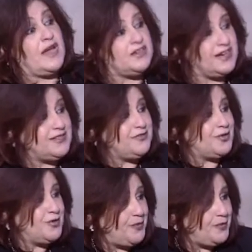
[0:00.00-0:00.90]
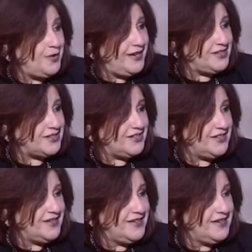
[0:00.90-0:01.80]
for the population.
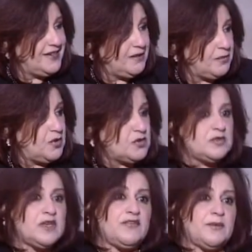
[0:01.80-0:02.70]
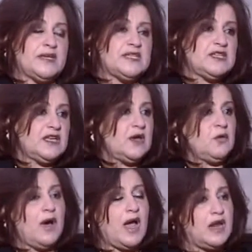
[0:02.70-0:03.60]
Because everybody's thinking, why
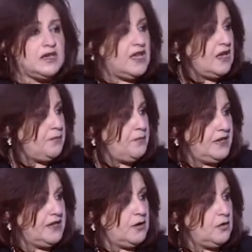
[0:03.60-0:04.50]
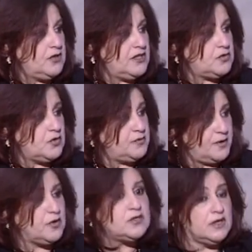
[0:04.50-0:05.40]
are they building all these roads? Because
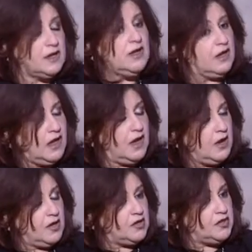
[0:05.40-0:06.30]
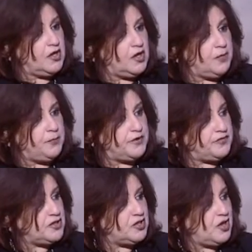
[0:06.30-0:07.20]
the provision
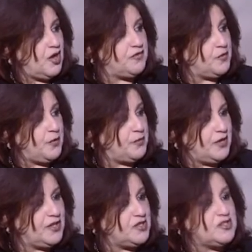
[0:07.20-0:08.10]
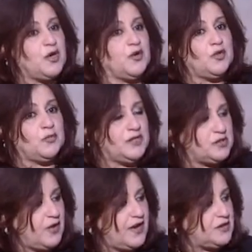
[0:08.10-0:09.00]
of the population is going to be so, and
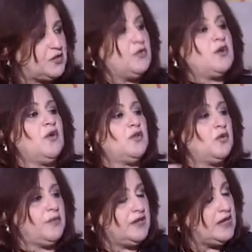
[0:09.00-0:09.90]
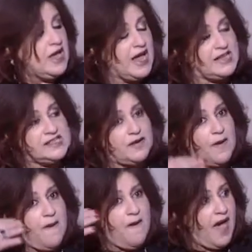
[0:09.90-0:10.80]
so we're going to be. It's
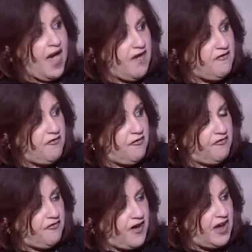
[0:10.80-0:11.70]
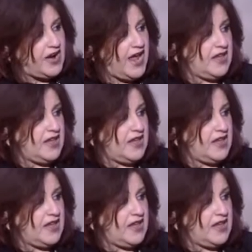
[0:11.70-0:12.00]
a far ahead